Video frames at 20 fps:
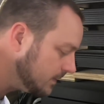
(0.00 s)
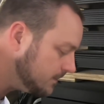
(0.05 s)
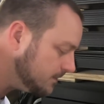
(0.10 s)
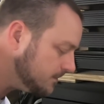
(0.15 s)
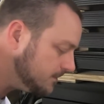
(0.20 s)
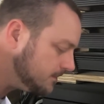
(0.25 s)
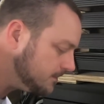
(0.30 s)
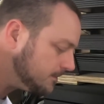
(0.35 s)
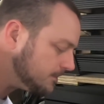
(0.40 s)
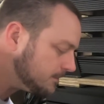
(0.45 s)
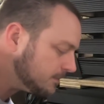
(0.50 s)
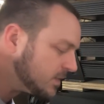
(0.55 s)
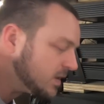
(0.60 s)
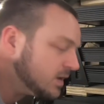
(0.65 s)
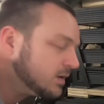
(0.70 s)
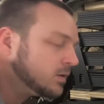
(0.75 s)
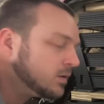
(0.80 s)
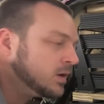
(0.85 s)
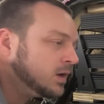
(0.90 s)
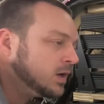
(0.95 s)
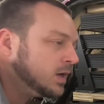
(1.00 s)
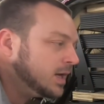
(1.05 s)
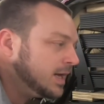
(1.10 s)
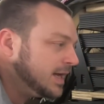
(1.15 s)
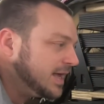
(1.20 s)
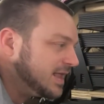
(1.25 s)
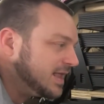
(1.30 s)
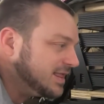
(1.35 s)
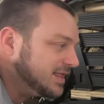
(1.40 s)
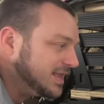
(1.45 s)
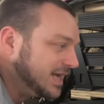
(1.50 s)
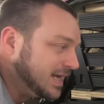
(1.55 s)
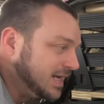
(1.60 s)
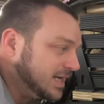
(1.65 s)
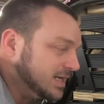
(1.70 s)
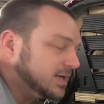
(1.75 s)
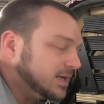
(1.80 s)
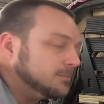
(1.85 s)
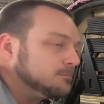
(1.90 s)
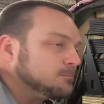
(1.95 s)

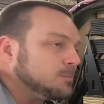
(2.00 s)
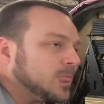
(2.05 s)
Then,